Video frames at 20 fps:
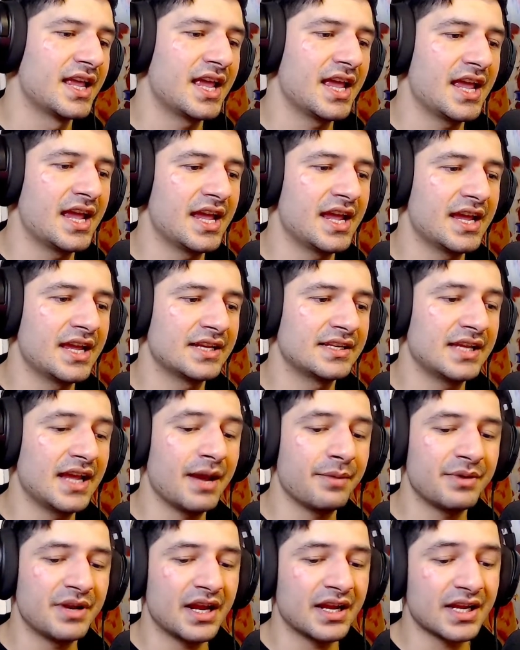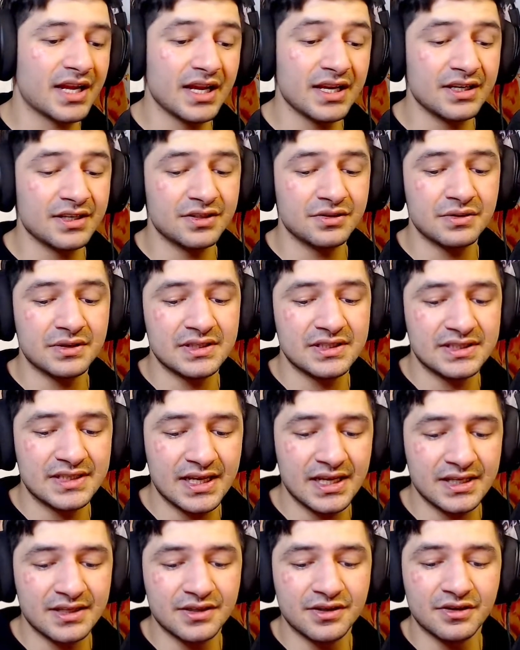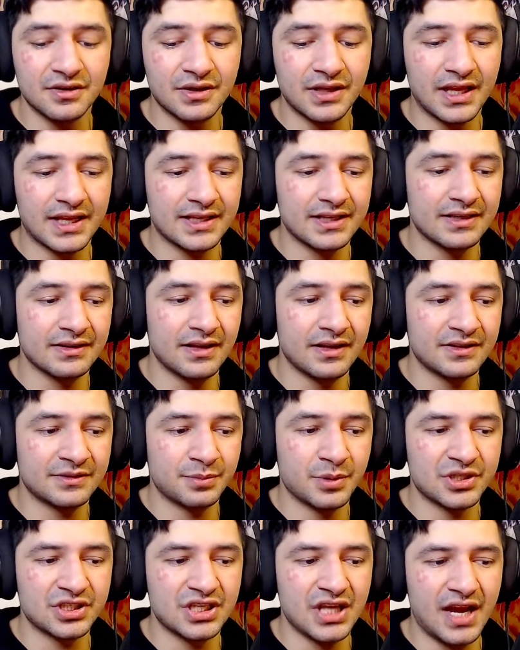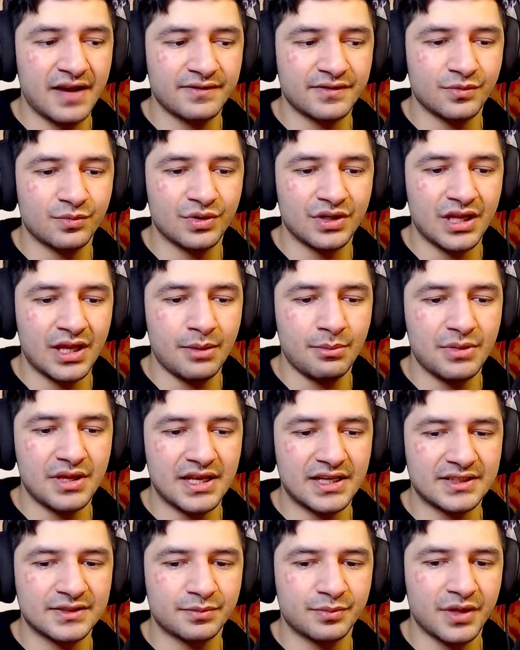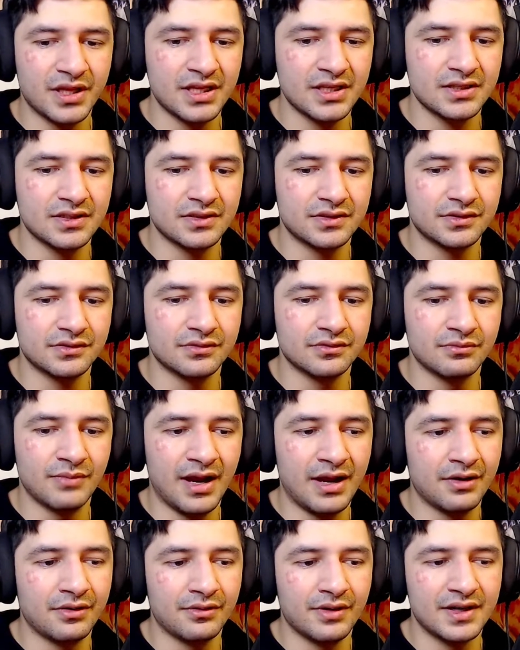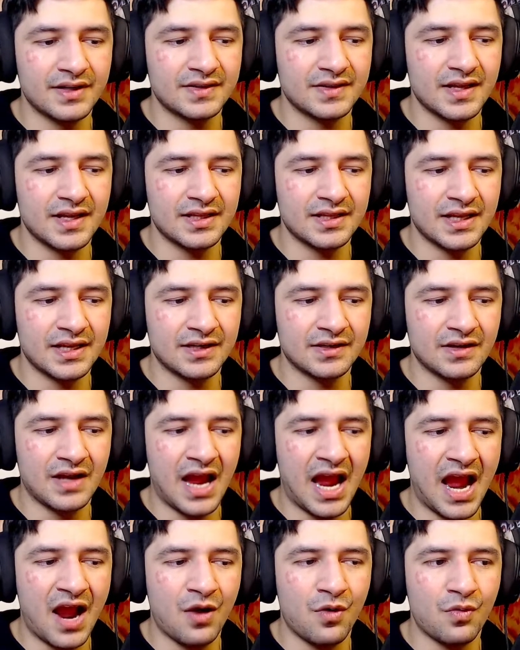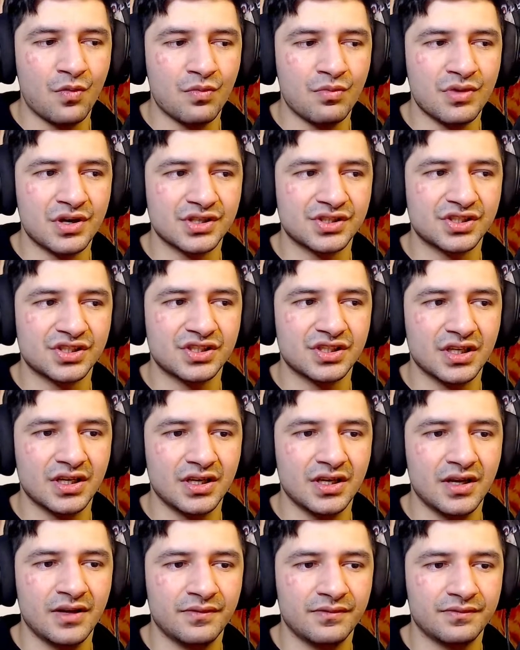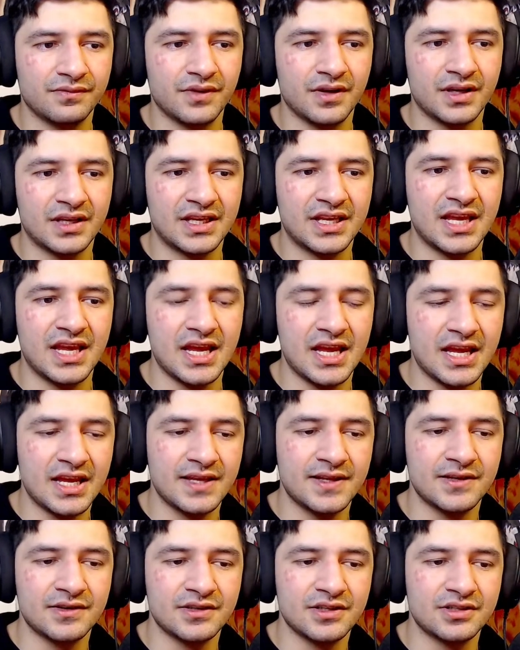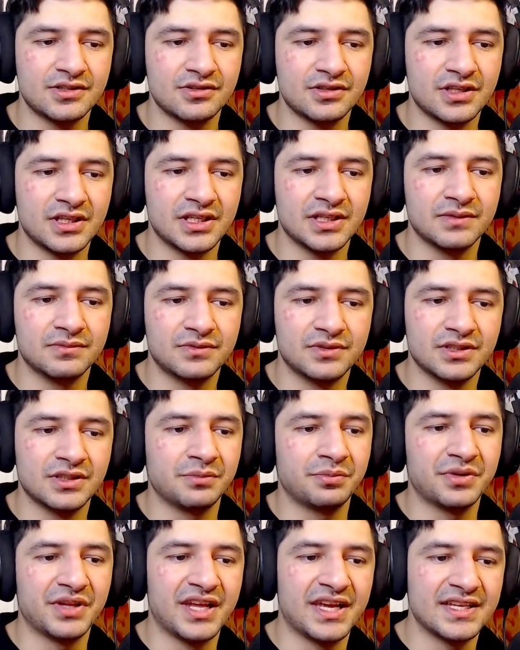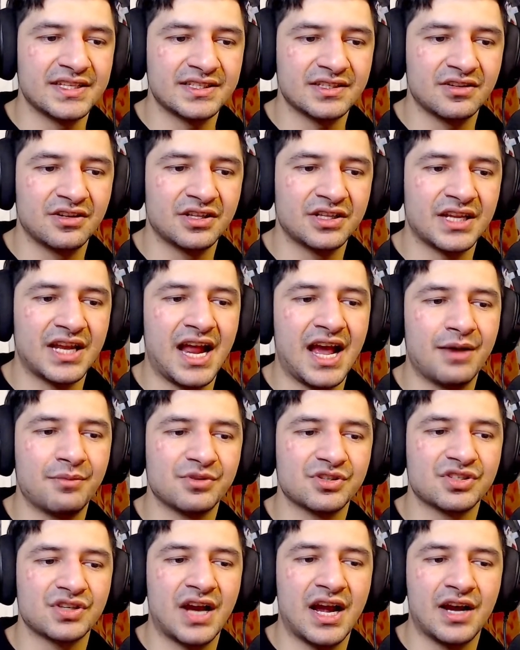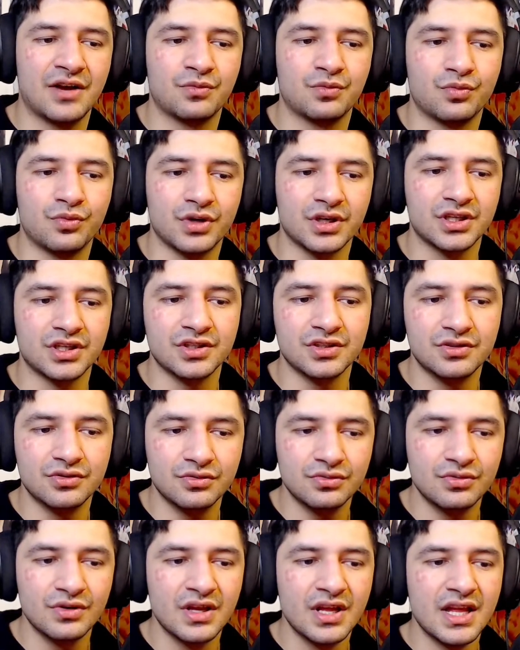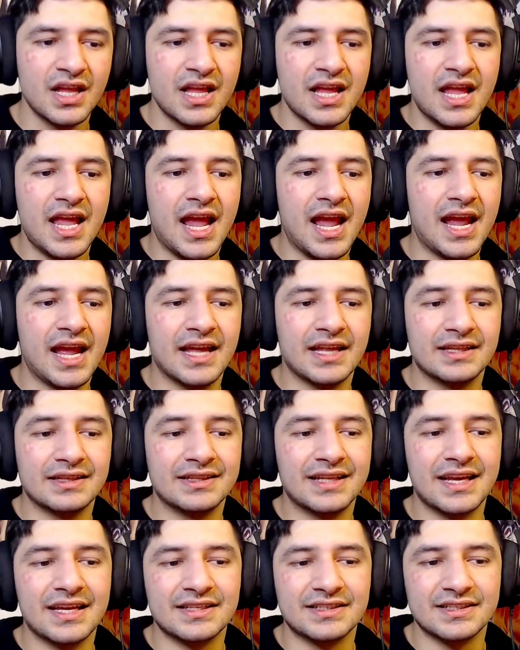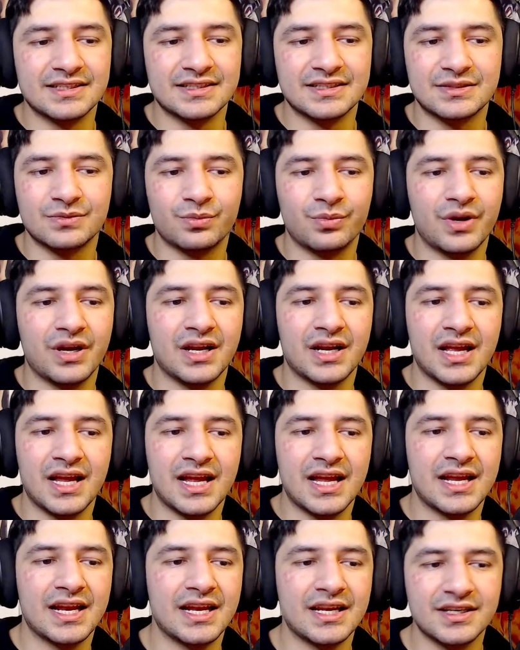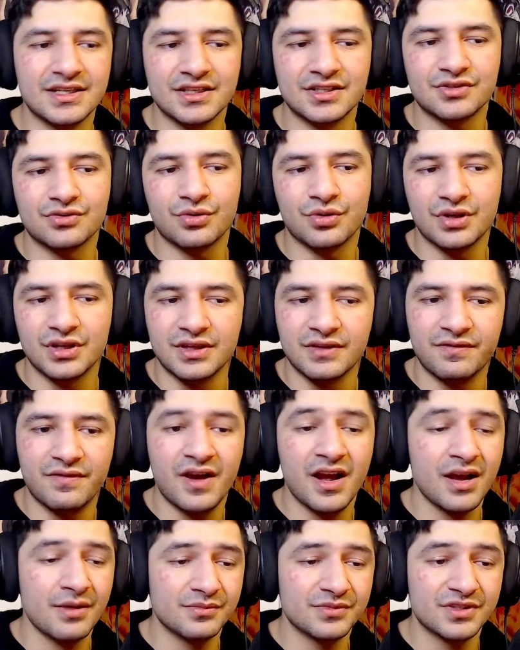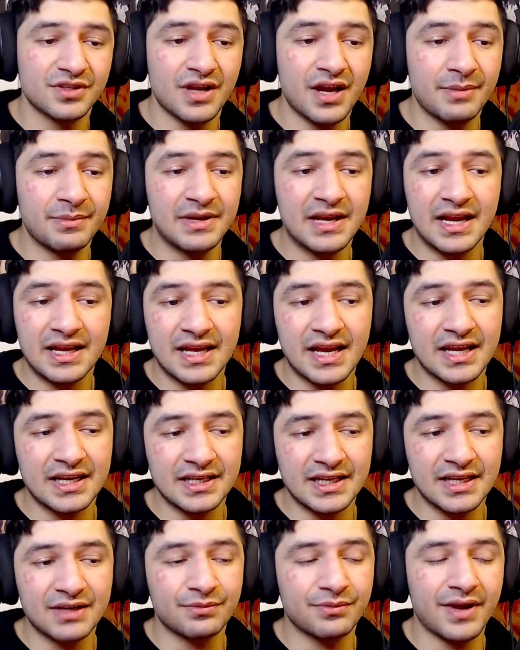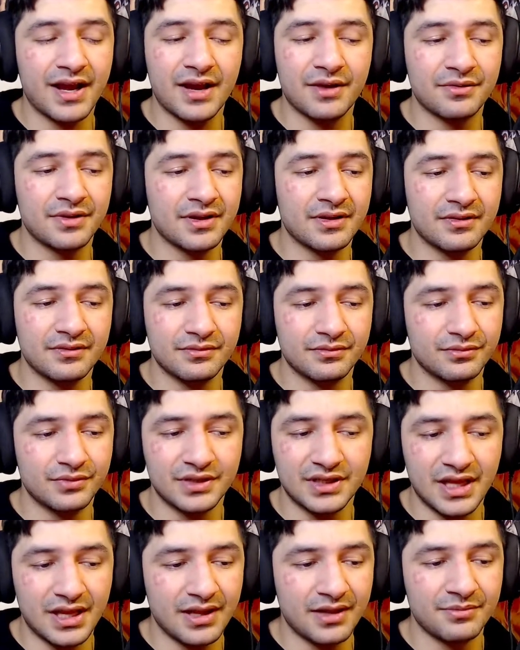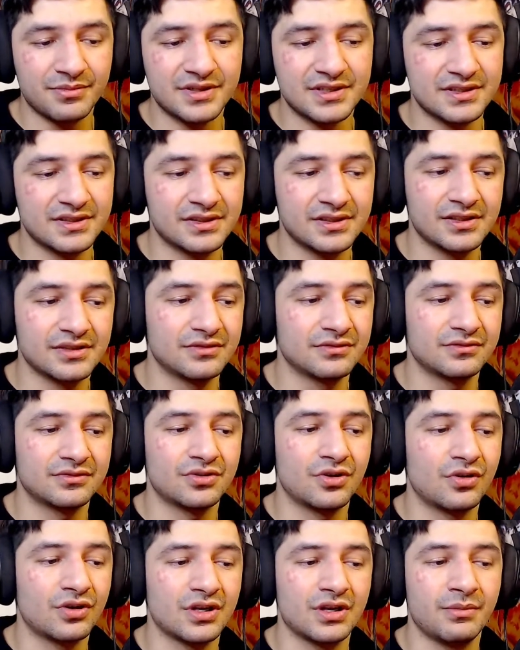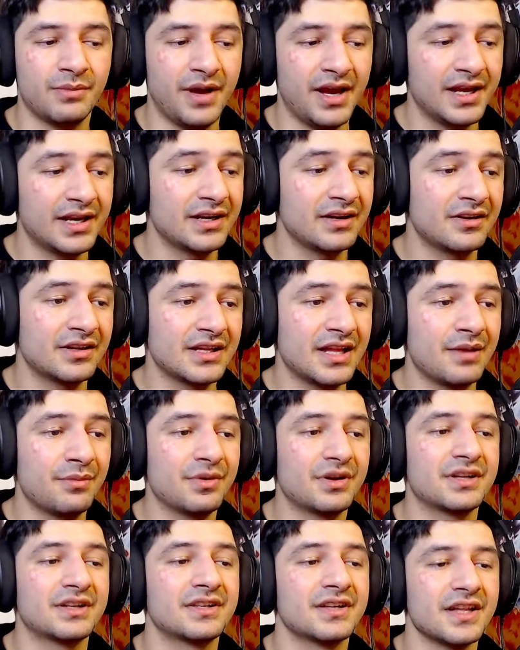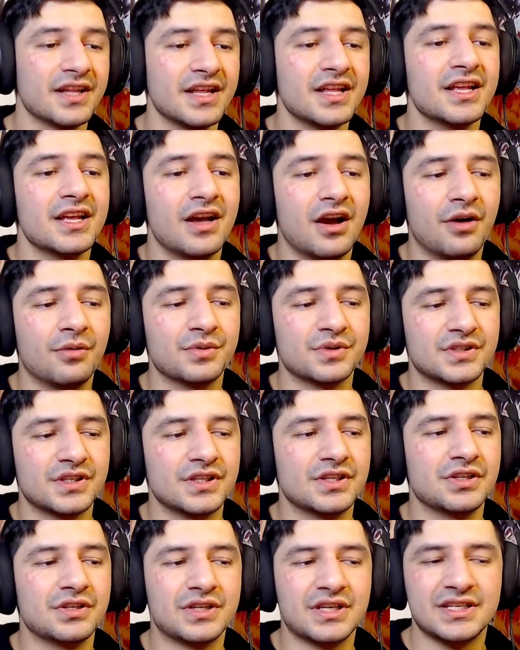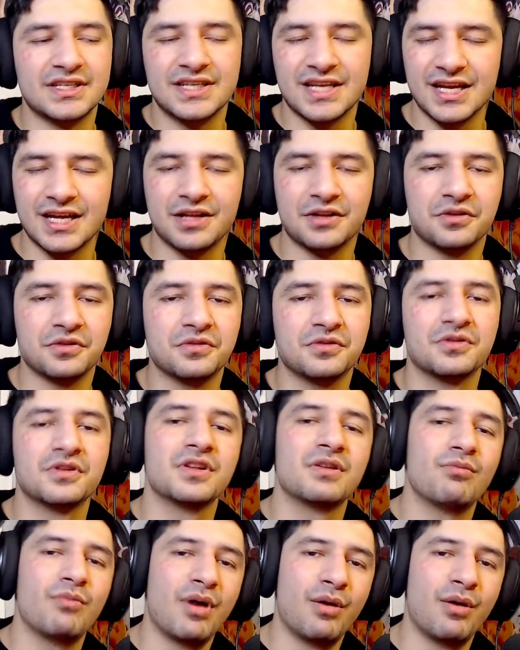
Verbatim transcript: And yeah, I mean, I kind of do understand, you know, like, especially after what Amy explained to Mao, right? Saying that, you know, how much of a care you need to give to the plants and all that, how much hard work you do, and they just went ahead and destroyed the farm. So I mean, I kind of get eh, what how what Emmy's you know talking about and all that, but obviously you can tell my